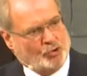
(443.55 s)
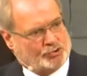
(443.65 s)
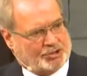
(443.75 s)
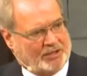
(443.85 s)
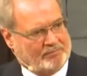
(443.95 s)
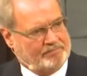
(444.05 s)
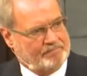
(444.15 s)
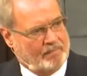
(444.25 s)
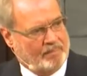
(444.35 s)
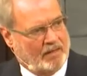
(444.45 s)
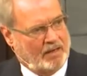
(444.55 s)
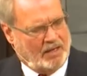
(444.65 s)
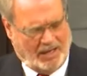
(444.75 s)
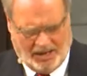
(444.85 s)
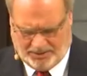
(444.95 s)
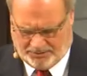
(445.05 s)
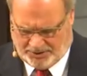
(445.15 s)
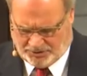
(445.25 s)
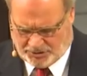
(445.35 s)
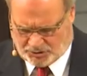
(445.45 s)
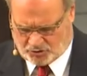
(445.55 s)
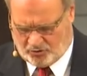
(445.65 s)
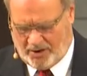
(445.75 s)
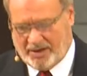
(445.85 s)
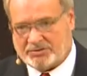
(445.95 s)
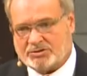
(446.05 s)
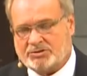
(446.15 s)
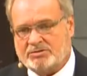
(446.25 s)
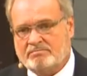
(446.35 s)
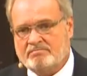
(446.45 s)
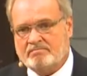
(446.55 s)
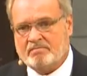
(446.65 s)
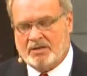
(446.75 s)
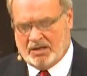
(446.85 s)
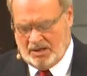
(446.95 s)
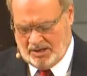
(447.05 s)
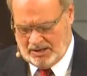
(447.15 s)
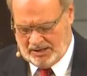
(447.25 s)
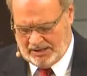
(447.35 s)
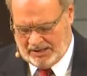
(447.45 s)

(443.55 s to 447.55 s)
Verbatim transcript: and persecution and distress.